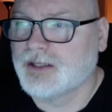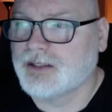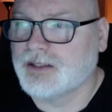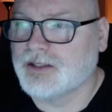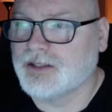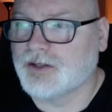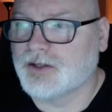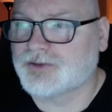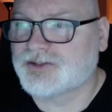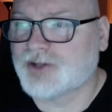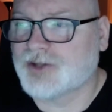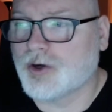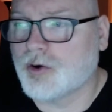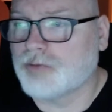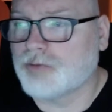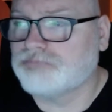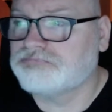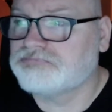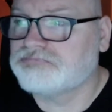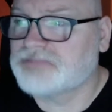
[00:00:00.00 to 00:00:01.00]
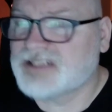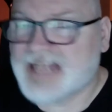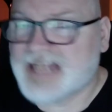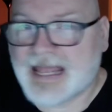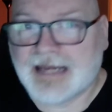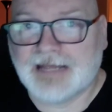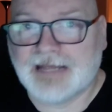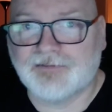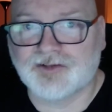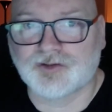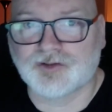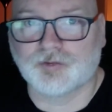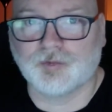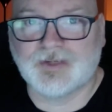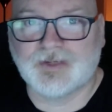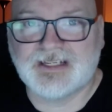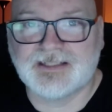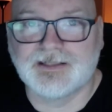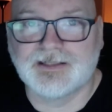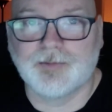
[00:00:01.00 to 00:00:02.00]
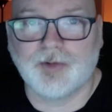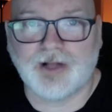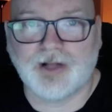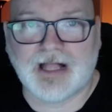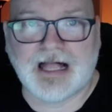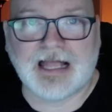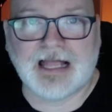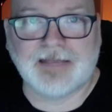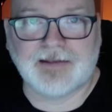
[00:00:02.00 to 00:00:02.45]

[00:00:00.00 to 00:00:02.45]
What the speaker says: so Tanev is a reasonable guy